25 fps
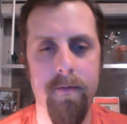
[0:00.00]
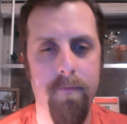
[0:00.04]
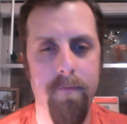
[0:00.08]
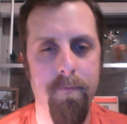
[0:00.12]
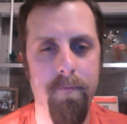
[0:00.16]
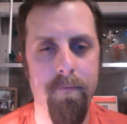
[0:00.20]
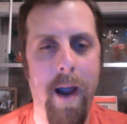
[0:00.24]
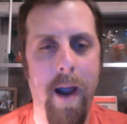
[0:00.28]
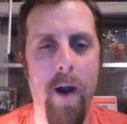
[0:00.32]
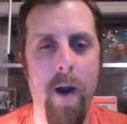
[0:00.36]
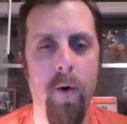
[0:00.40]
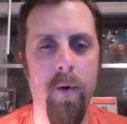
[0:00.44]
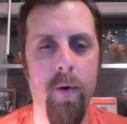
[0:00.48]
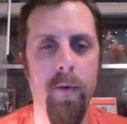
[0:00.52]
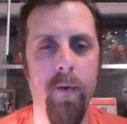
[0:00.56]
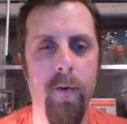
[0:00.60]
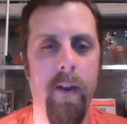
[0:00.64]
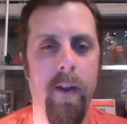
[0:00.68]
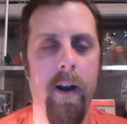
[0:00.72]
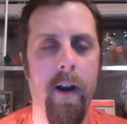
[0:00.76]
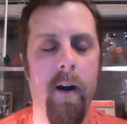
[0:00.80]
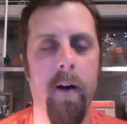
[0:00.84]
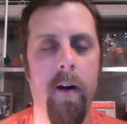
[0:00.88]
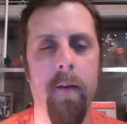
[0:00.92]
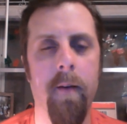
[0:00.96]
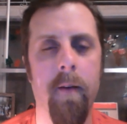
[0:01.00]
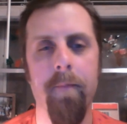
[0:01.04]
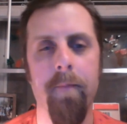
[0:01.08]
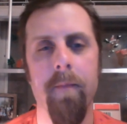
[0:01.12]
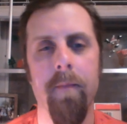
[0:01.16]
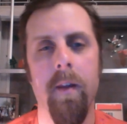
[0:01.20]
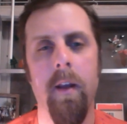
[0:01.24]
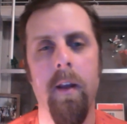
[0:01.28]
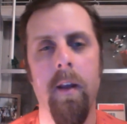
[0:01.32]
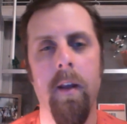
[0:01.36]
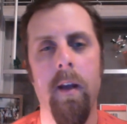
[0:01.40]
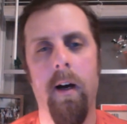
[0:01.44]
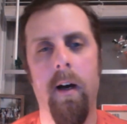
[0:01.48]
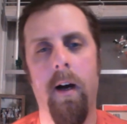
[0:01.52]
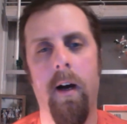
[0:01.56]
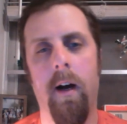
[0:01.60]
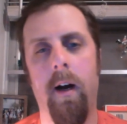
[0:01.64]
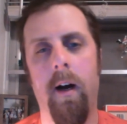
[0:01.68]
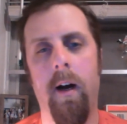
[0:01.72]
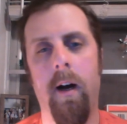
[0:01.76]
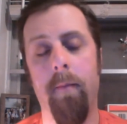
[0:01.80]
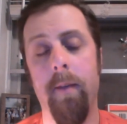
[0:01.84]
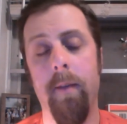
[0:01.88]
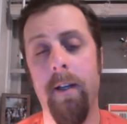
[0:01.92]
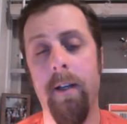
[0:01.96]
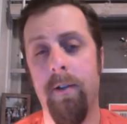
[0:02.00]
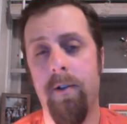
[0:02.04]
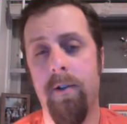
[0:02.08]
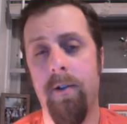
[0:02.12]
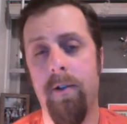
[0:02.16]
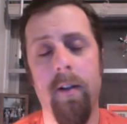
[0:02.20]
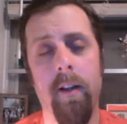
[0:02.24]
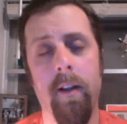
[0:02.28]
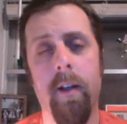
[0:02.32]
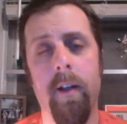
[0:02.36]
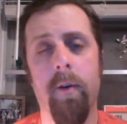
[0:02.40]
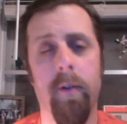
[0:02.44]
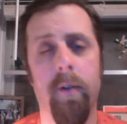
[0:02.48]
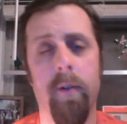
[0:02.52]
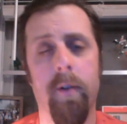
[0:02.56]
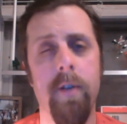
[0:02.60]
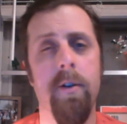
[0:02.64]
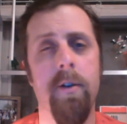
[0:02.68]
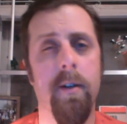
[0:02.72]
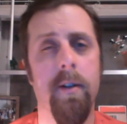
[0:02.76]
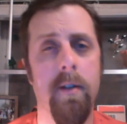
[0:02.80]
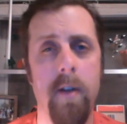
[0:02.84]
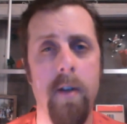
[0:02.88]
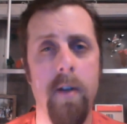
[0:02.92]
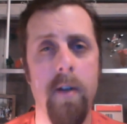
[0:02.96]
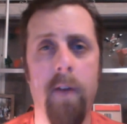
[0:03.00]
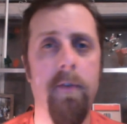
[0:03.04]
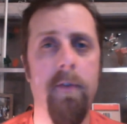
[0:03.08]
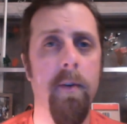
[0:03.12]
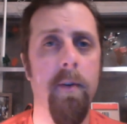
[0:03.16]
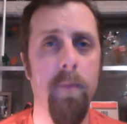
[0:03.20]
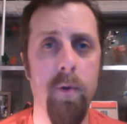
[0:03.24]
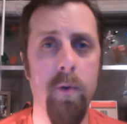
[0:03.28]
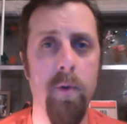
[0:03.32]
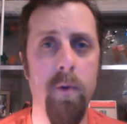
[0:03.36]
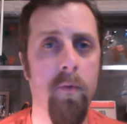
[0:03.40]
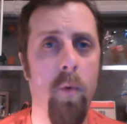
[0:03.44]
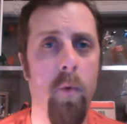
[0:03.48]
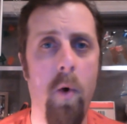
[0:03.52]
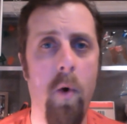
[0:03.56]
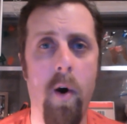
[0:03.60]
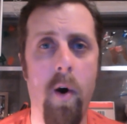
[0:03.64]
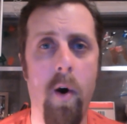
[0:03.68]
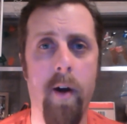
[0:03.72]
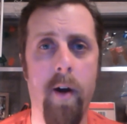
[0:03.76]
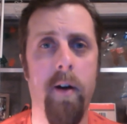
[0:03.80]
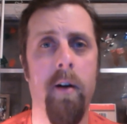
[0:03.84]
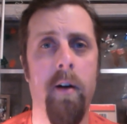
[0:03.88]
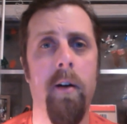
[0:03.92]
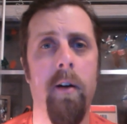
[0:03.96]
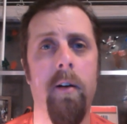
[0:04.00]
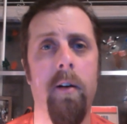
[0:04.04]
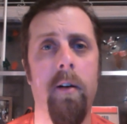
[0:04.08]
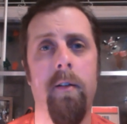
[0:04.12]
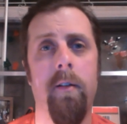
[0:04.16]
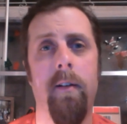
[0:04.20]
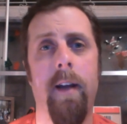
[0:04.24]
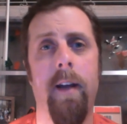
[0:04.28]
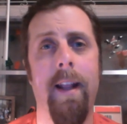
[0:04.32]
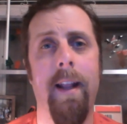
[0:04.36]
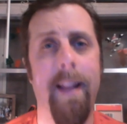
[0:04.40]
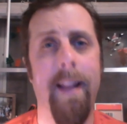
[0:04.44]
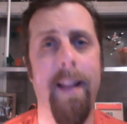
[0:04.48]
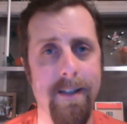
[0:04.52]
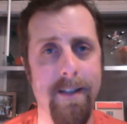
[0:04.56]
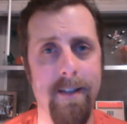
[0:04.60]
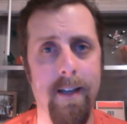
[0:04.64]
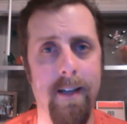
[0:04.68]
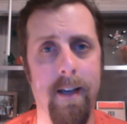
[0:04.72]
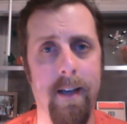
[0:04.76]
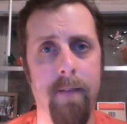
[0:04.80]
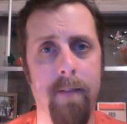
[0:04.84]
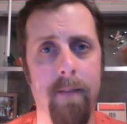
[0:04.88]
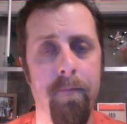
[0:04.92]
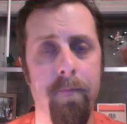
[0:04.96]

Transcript: power there. It's literally just enough to move water, and that's it.